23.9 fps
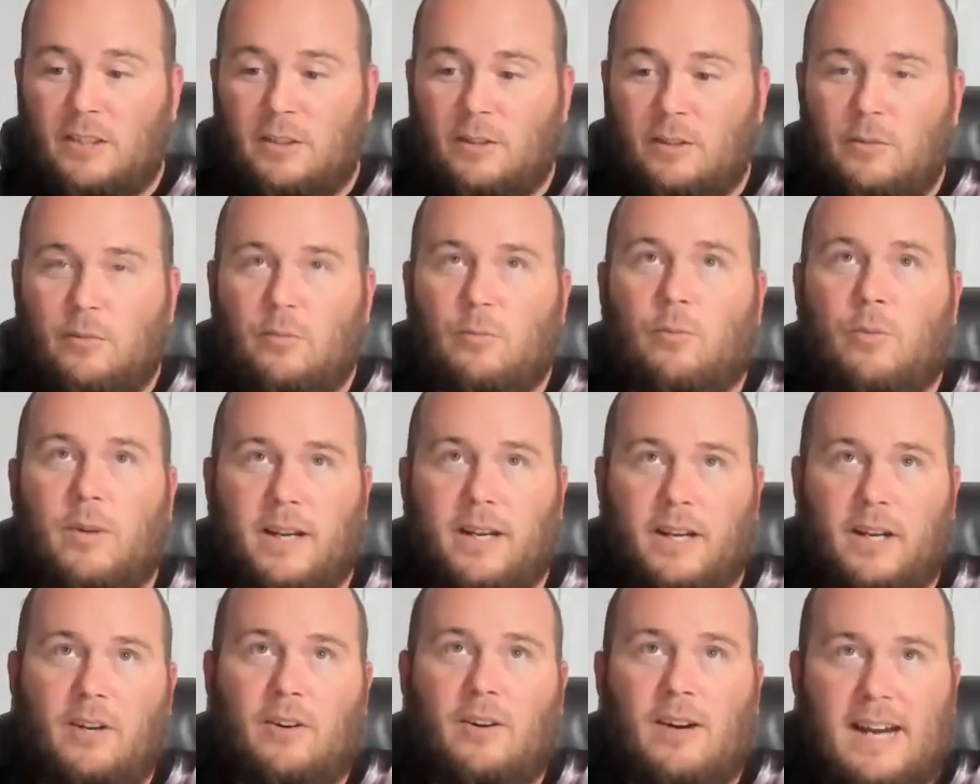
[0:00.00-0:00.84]
you
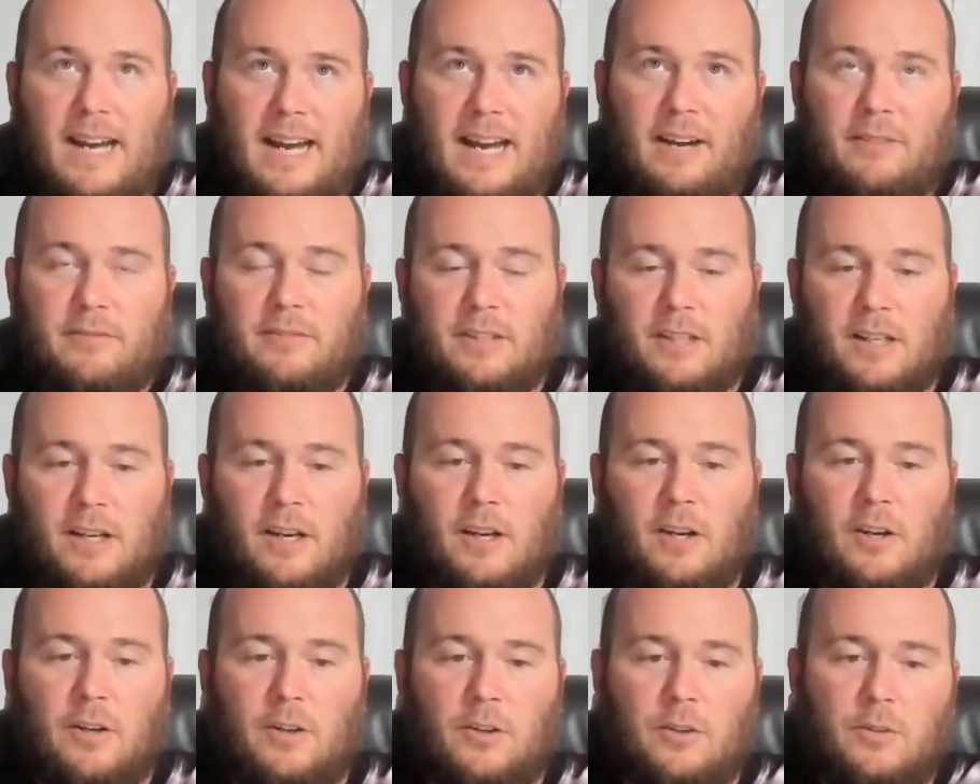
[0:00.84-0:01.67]
will have to
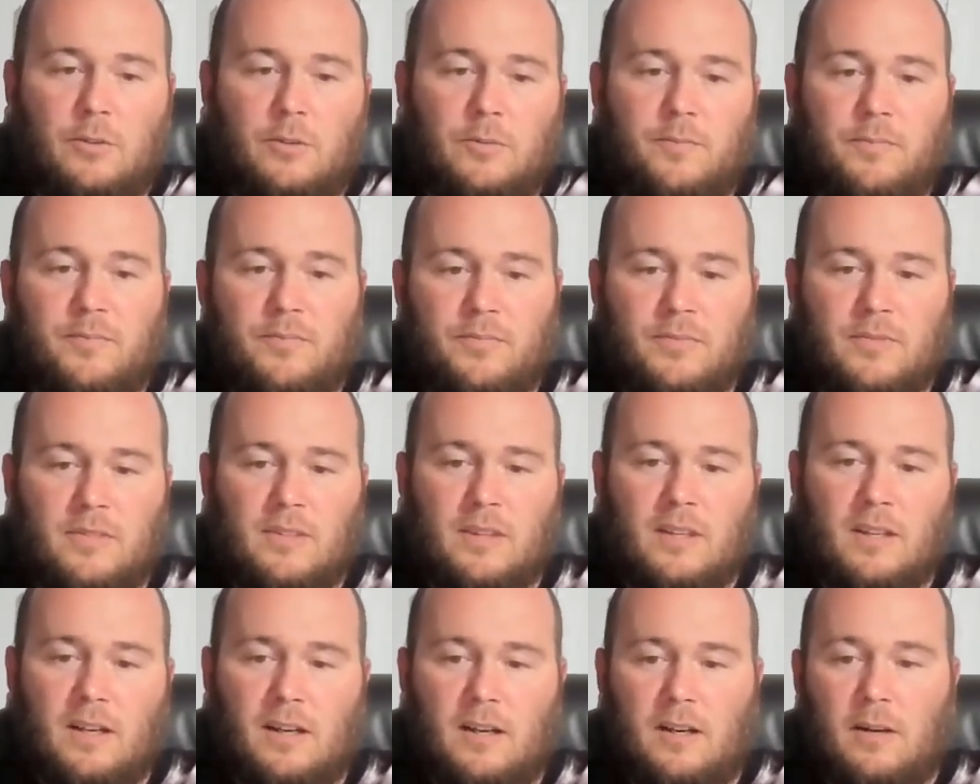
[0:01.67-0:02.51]
go
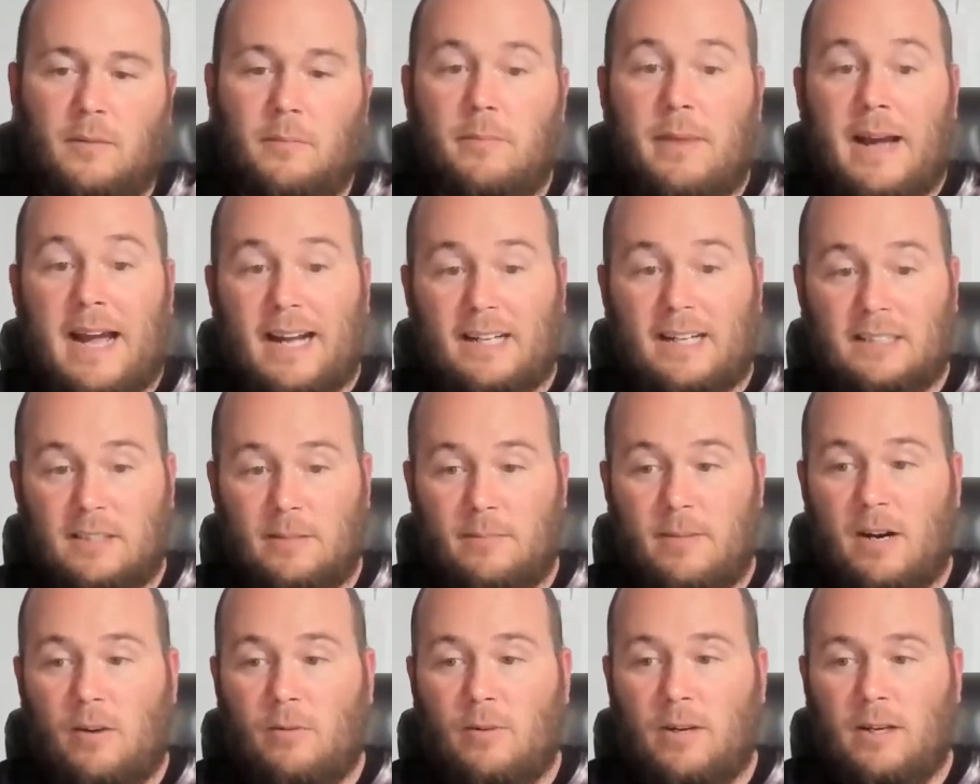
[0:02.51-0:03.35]
back to
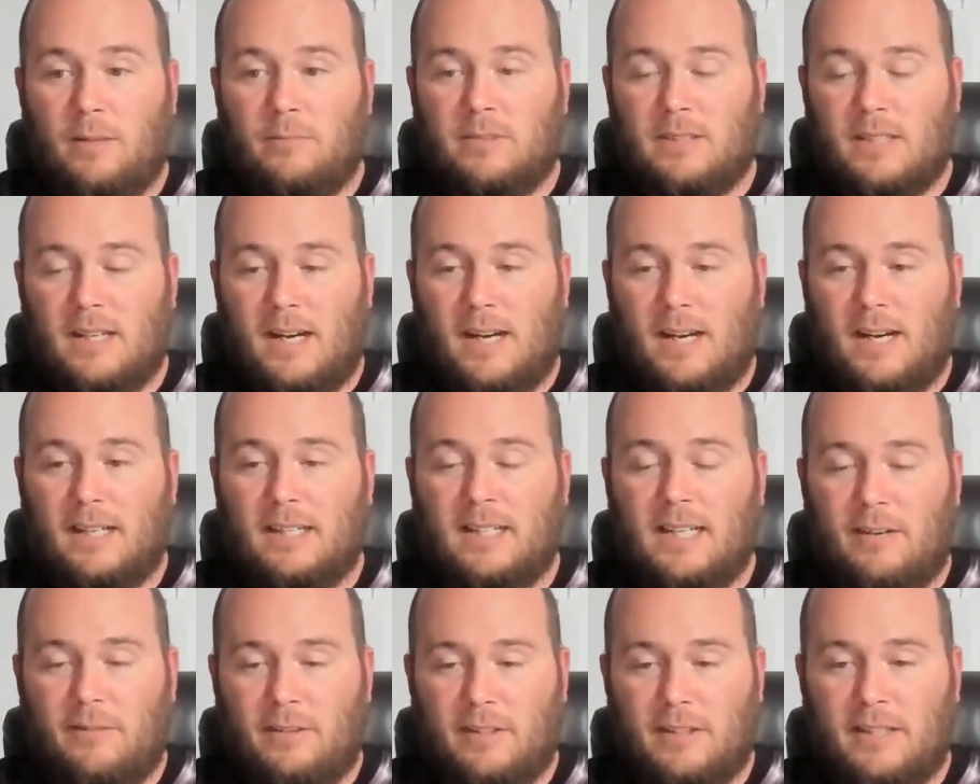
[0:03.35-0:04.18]
my website,
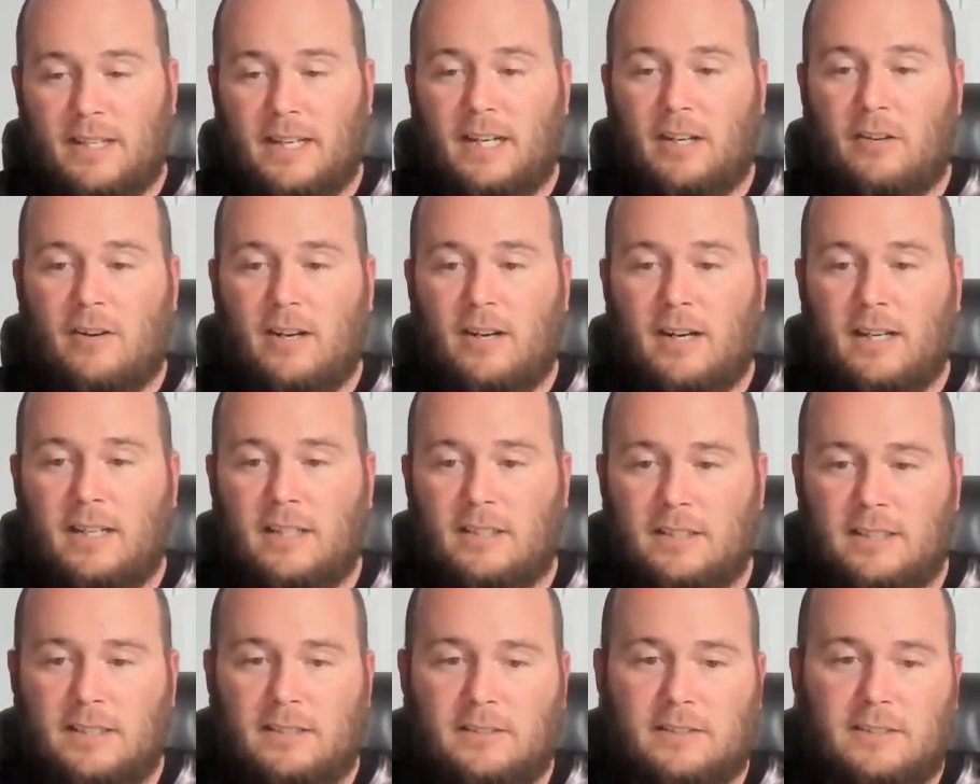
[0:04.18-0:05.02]

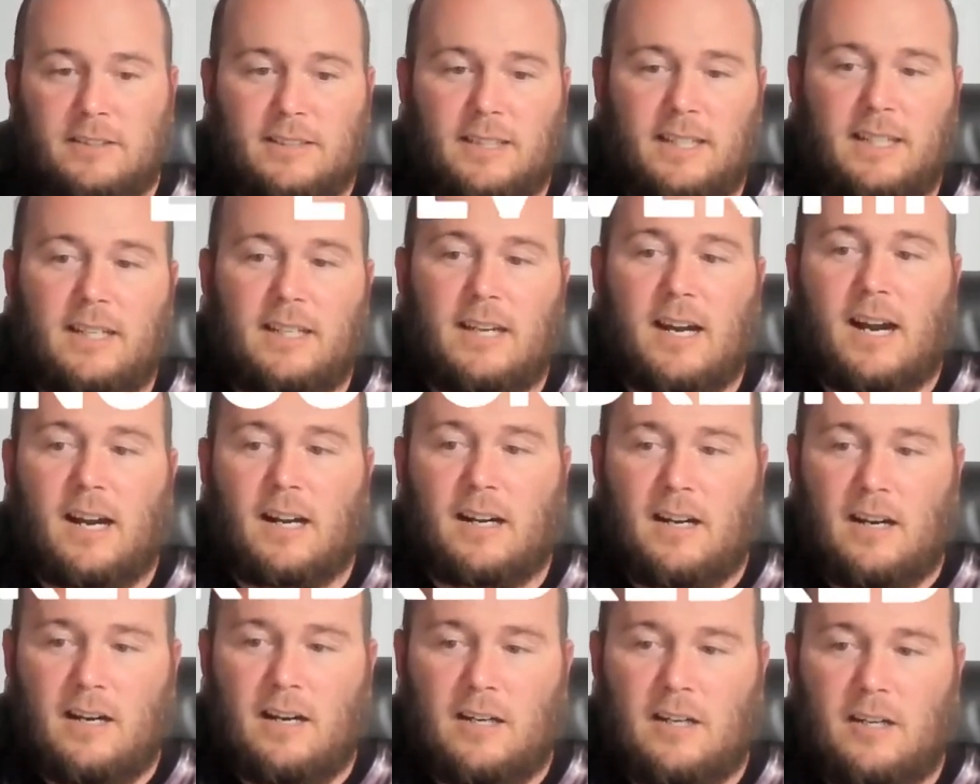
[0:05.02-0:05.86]

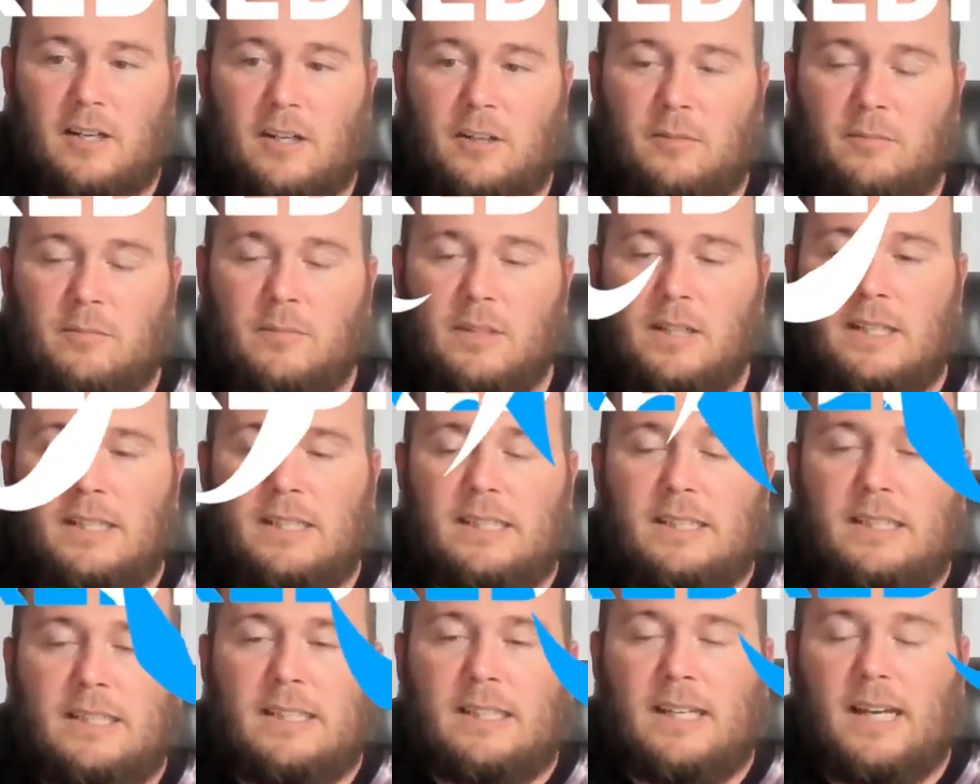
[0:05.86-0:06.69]
everythingcreditllc.com,
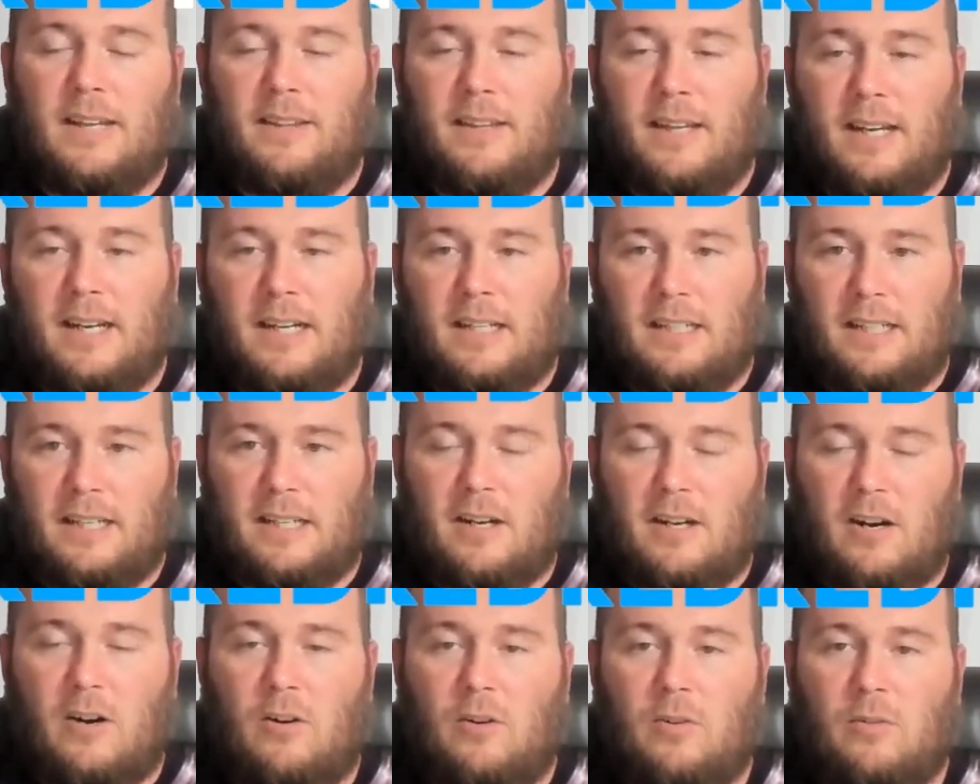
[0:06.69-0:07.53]
and then click
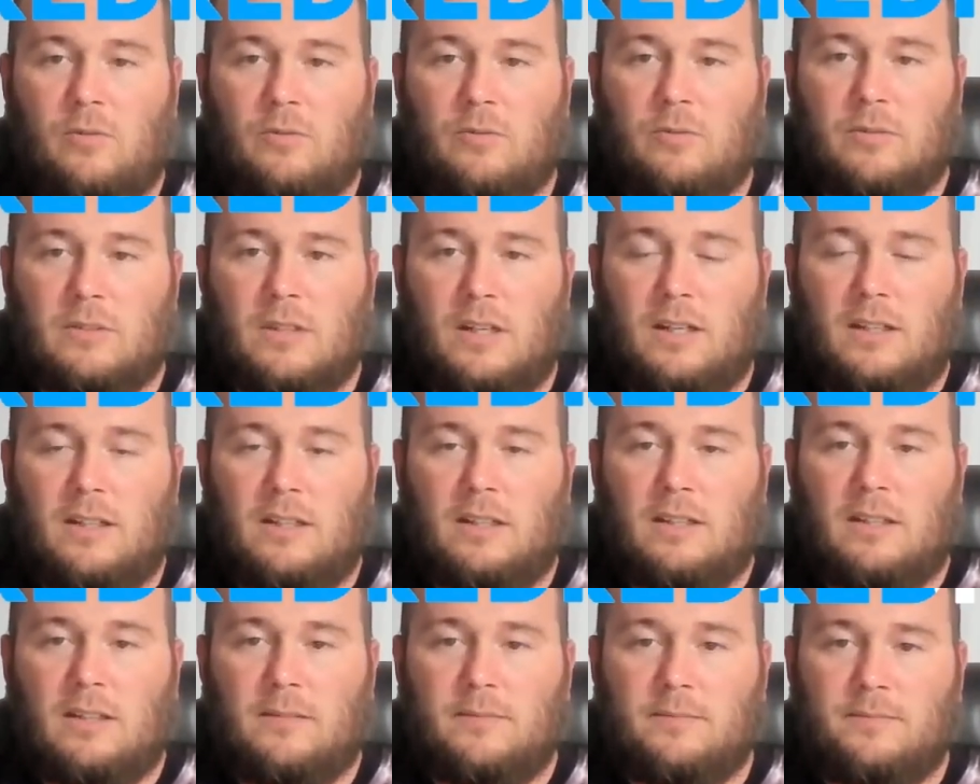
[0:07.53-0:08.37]
on
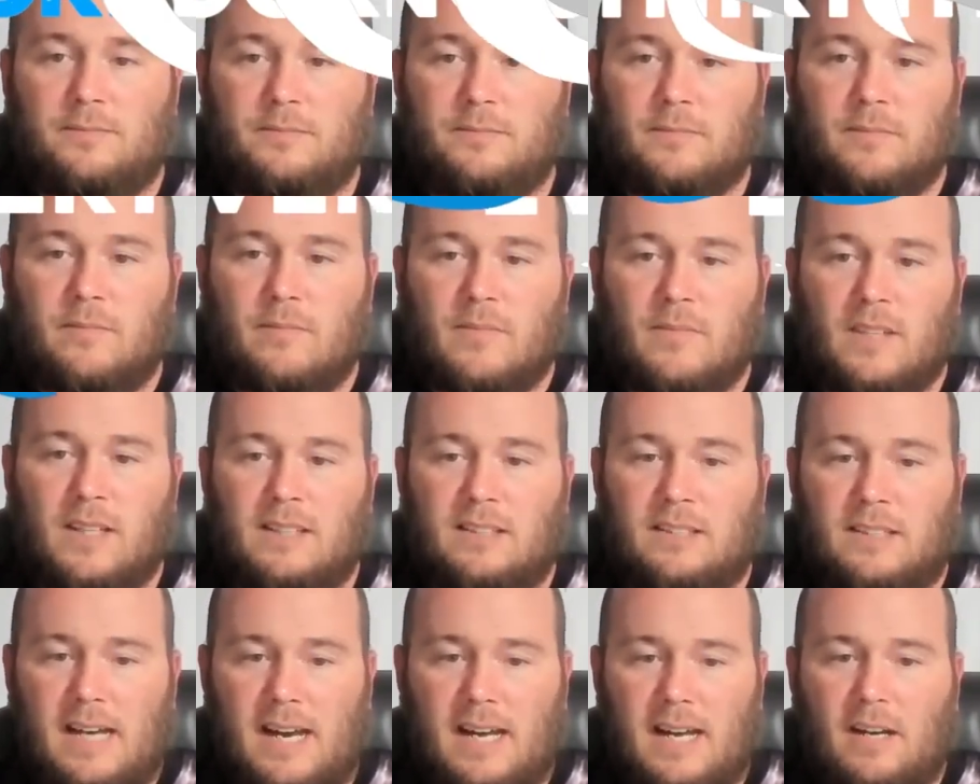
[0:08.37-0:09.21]

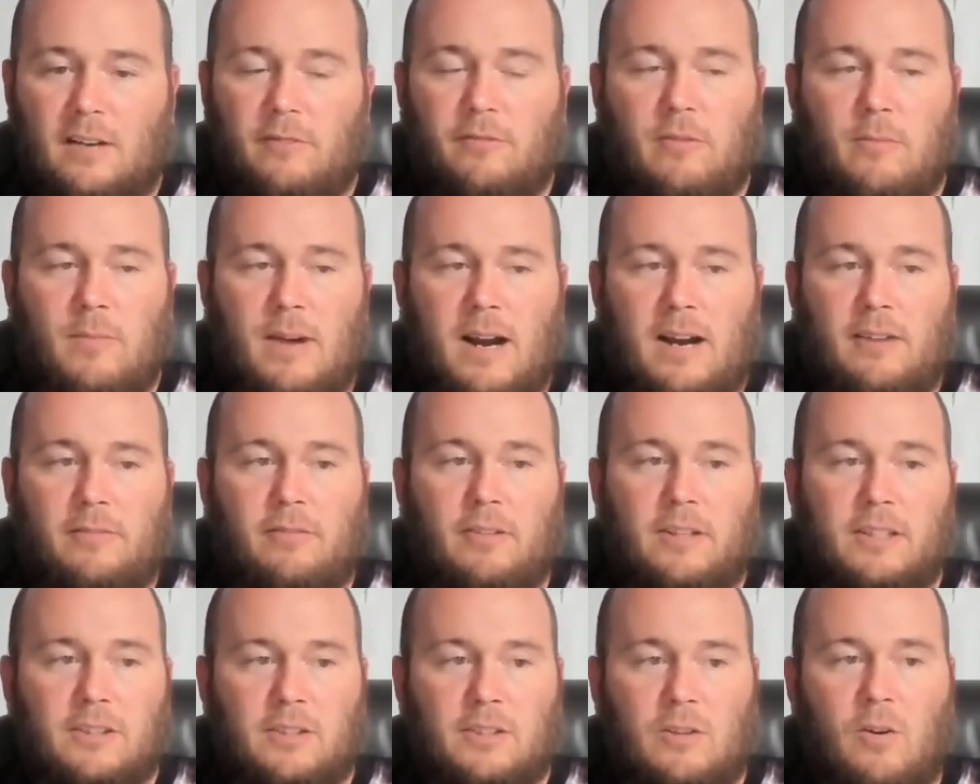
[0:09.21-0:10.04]
sign up for
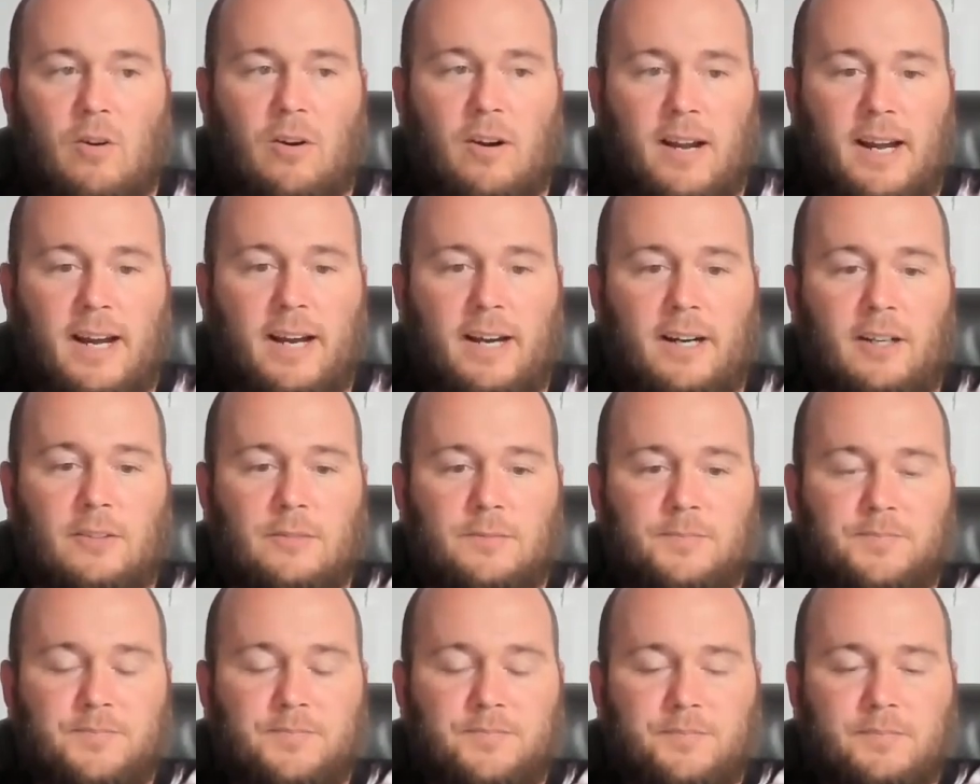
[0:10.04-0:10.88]
MyFreeScore now.